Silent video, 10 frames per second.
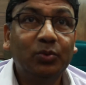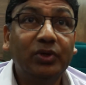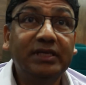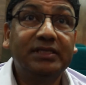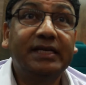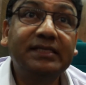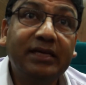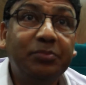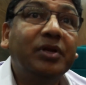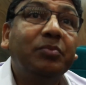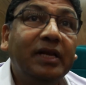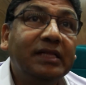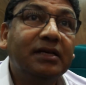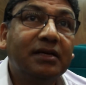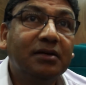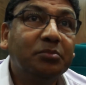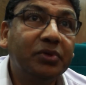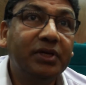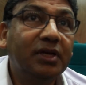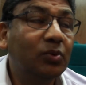what is acceptable in the
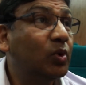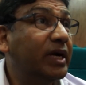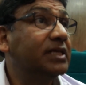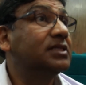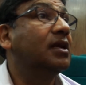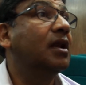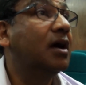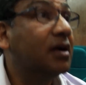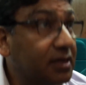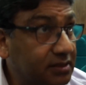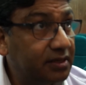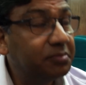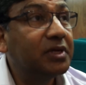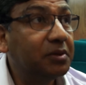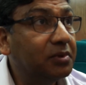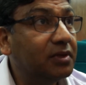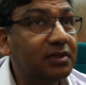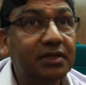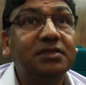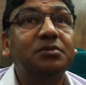company and what is not acceptable.
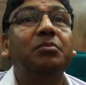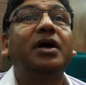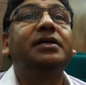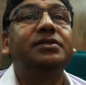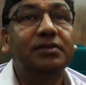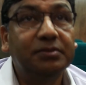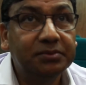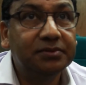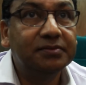That's my job.